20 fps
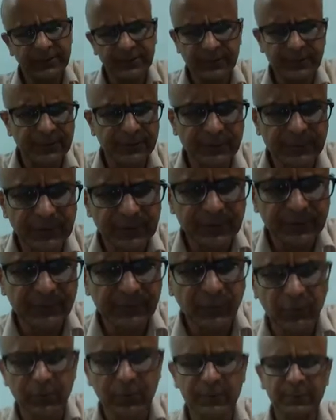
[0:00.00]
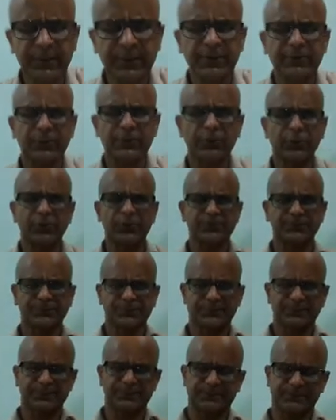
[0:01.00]
we all make lot
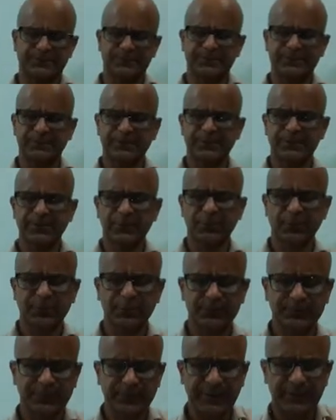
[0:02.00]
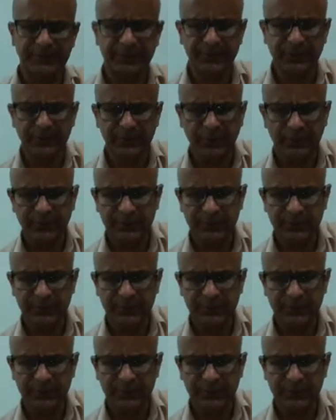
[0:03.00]
of